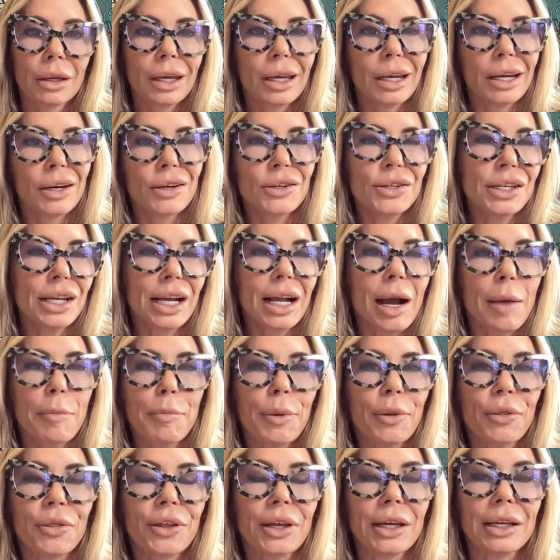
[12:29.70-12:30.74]
And here's a
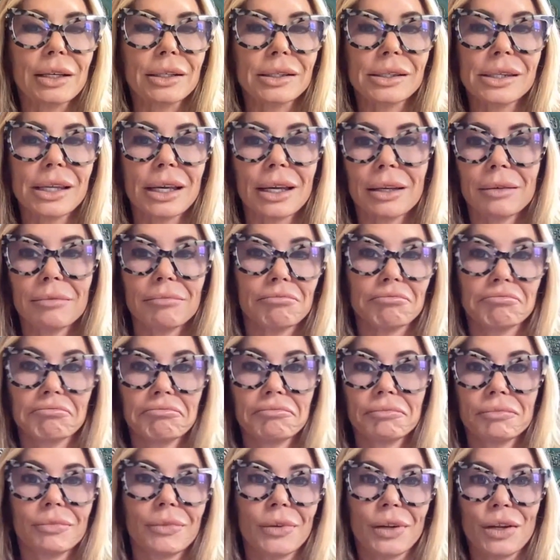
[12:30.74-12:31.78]
couple things that
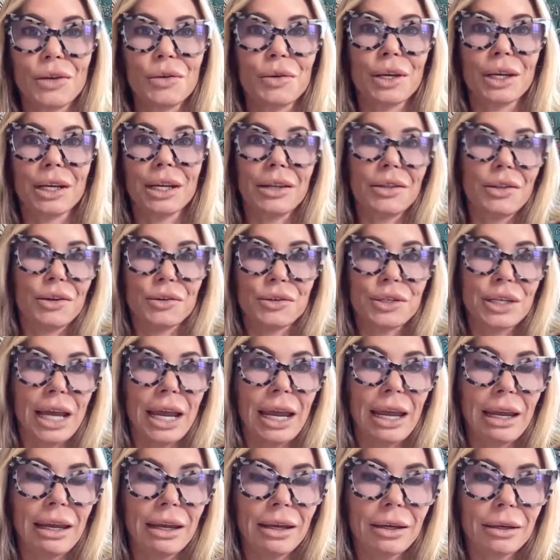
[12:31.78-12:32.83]
you can either
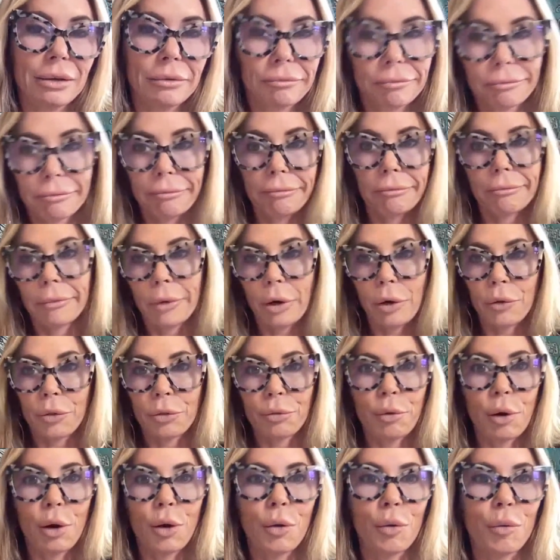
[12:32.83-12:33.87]
take or
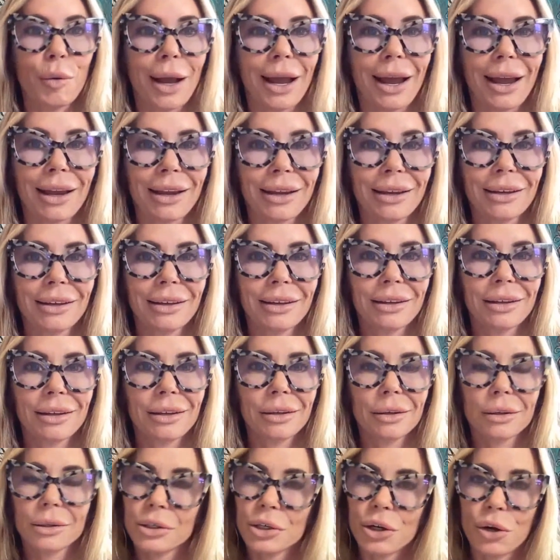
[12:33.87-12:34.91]
throw away.
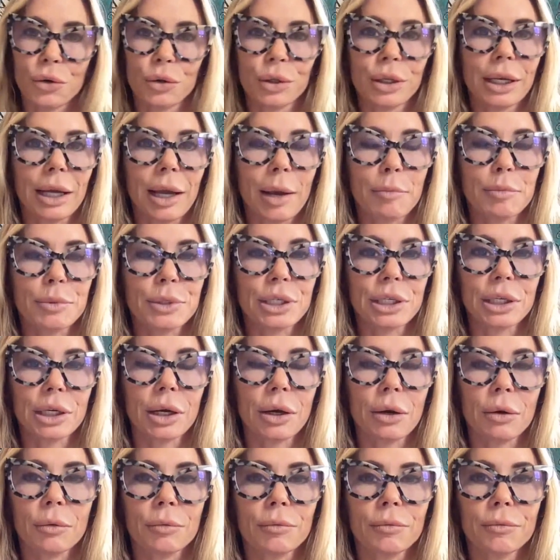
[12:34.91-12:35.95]
Totally up to
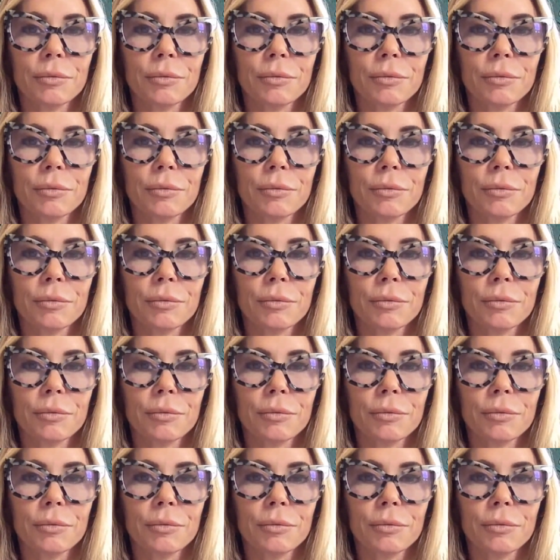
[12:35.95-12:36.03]
you.